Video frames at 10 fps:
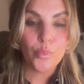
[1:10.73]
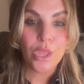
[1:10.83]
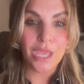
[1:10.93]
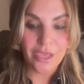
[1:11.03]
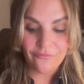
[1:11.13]

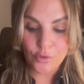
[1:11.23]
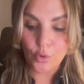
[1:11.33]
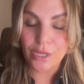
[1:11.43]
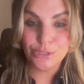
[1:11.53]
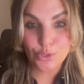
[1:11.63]
if
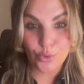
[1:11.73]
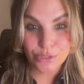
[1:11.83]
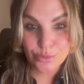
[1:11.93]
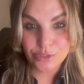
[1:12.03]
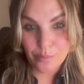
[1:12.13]
you're in
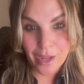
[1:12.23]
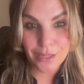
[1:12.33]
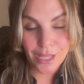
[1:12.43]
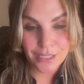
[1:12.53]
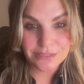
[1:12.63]
torts, which my
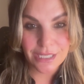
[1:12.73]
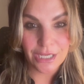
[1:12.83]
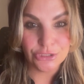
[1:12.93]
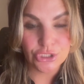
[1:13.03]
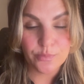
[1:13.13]
class
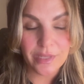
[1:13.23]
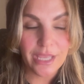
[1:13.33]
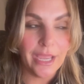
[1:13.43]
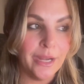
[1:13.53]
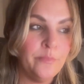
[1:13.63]
just
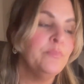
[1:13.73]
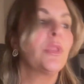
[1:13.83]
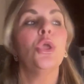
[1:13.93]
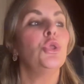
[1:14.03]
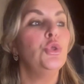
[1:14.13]
began,
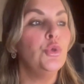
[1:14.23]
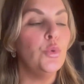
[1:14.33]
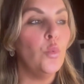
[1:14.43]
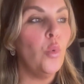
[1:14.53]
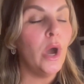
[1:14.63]
you
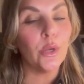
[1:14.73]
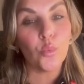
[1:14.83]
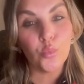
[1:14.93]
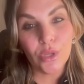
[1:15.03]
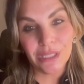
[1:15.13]
want to
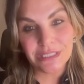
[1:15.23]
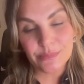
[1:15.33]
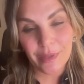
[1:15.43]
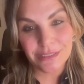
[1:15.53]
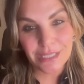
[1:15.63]
really
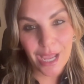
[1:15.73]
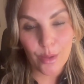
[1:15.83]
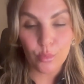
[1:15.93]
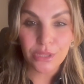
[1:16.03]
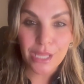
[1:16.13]
spend
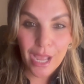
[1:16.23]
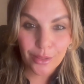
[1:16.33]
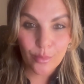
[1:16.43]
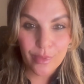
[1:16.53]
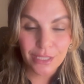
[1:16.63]
time with the
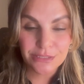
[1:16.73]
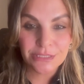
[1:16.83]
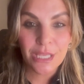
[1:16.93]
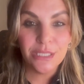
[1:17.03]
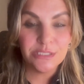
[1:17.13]
elements,
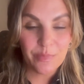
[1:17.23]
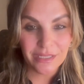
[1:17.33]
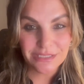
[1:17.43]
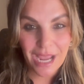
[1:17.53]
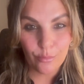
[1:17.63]

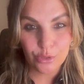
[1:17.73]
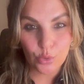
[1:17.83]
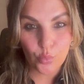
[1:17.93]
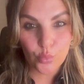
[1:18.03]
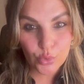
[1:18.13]
spend time with the
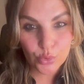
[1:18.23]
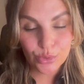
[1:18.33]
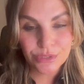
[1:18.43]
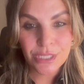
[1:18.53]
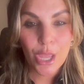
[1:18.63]

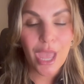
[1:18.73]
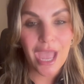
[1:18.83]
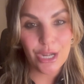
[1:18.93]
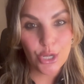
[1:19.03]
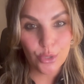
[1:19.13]
rules,
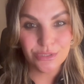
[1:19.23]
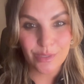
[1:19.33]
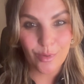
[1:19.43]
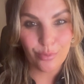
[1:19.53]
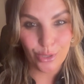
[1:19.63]
and know
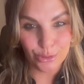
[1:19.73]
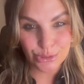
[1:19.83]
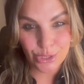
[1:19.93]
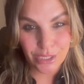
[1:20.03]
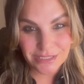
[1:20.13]
some approach.
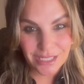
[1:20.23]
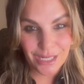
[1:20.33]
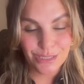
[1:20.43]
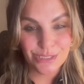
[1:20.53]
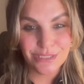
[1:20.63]
So let's get
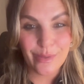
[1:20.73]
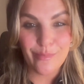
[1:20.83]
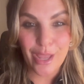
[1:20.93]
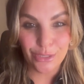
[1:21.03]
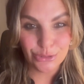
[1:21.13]
into some
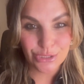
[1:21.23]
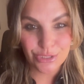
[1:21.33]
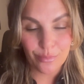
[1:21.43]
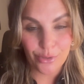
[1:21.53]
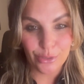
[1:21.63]
negligence
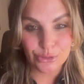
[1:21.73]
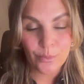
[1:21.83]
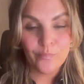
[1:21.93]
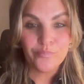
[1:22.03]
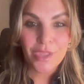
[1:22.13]
approach.
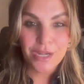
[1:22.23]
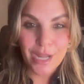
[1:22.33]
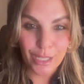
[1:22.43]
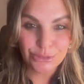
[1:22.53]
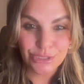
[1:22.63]

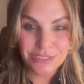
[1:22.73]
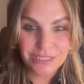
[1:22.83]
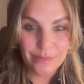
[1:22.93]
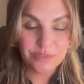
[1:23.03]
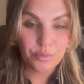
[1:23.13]
Negligence
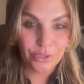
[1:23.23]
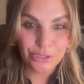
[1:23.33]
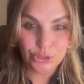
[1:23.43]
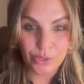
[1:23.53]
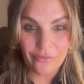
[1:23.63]
seems pretty
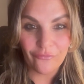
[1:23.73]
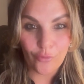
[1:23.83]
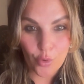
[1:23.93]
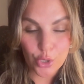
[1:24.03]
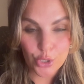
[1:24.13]

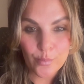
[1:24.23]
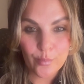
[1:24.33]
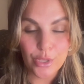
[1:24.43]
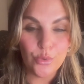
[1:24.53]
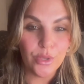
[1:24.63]
straightforward,
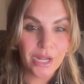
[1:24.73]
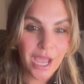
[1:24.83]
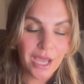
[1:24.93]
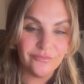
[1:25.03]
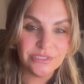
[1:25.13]
but you can
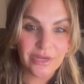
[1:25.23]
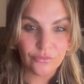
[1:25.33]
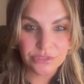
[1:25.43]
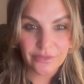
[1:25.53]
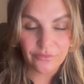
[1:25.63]
have
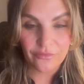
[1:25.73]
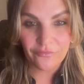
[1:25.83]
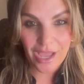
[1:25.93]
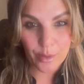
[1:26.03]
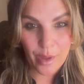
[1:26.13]
several different
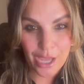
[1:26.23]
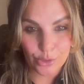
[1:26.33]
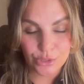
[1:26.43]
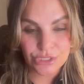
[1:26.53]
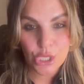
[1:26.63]
fact
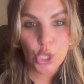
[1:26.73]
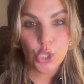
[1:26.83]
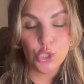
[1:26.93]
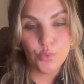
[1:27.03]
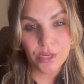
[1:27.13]
patterns.
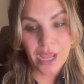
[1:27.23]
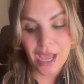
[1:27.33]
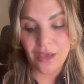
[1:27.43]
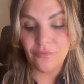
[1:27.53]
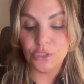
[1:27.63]
You can
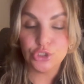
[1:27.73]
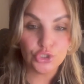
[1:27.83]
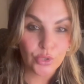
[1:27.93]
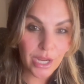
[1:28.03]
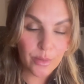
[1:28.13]
have a
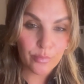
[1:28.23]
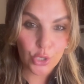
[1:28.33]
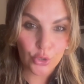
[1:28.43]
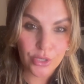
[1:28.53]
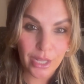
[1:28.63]
straight,
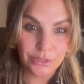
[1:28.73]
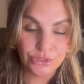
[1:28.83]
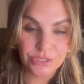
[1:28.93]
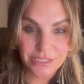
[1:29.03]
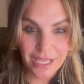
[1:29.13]
pure
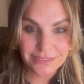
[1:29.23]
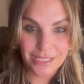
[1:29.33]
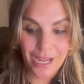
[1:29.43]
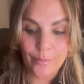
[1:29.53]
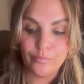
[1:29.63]
negligence
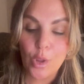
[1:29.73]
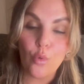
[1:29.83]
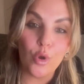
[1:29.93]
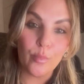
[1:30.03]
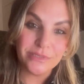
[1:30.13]
essay
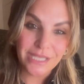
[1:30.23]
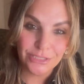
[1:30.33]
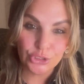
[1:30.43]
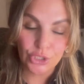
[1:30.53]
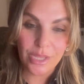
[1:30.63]
where
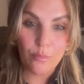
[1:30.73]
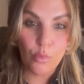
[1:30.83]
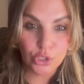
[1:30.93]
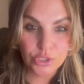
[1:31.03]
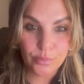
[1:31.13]
potentially
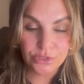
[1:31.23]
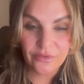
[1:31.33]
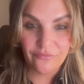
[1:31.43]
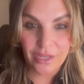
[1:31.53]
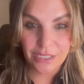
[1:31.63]
multiple
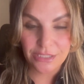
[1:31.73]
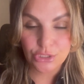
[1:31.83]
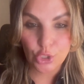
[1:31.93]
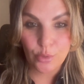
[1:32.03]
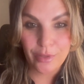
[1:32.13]
defendants
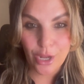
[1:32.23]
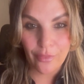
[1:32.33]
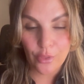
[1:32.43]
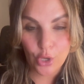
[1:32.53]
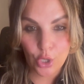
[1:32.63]
could be on
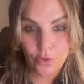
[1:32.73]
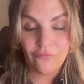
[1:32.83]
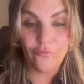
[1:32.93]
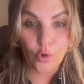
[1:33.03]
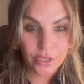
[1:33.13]
the hook
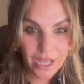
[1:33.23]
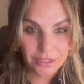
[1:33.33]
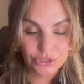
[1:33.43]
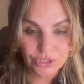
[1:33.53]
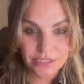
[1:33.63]
for
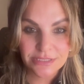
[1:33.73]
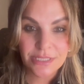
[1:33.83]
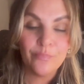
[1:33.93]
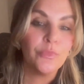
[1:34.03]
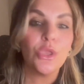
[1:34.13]
negligence.
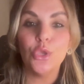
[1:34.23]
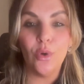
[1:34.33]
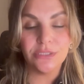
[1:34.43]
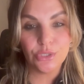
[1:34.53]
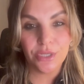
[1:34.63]
You
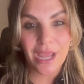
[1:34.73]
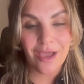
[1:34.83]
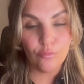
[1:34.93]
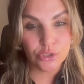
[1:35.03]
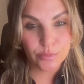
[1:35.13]
also can
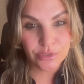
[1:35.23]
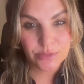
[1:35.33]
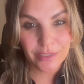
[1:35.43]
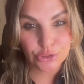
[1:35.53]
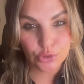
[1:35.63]
have multiple
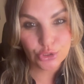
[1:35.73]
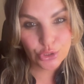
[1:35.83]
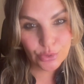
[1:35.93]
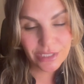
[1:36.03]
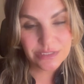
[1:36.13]
special
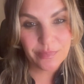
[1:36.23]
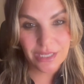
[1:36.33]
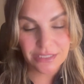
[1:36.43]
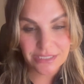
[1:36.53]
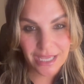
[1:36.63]
duties
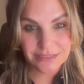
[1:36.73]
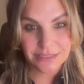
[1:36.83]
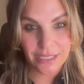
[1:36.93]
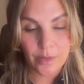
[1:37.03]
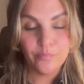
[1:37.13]
being
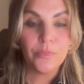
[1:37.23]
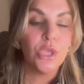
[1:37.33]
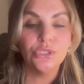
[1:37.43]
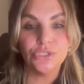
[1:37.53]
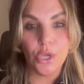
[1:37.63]
tested.
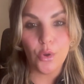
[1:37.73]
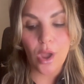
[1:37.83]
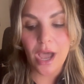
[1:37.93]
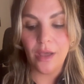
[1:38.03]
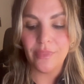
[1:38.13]
So
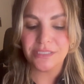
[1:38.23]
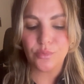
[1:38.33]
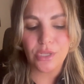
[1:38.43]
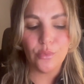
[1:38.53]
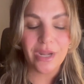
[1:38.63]
that's
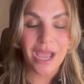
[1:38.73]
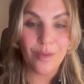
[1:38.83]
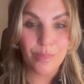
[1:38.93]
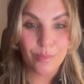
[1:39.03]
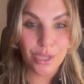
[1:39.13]
where you would
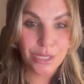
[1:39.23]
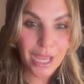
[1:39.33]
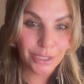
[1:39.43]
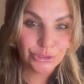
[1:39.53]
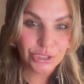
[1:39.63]
have maybe a
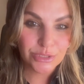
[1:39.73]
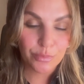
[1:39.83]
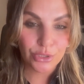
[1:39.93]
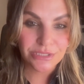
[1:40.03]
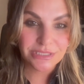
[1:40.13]
negligence
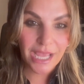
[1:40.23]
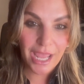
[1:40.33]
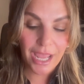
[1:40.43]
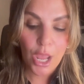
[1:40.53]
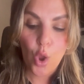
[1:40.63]
per
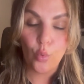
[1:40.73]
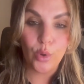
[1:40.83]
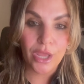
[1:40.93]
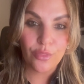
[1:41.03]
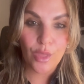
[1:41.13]
se
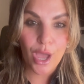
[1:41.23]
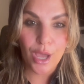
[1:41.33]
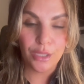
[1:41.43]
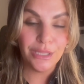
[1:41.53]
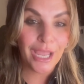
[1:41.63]
with
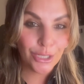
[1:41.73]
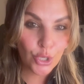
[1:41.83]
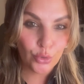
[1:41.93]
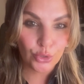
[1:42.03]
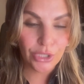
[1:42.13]

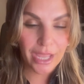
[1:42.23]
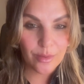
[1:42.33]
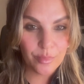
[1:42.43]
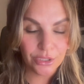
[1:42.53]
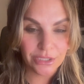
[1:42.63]
landowner
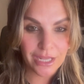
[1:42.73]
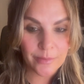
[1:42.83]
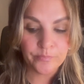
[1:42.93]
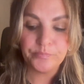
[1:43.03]
liability.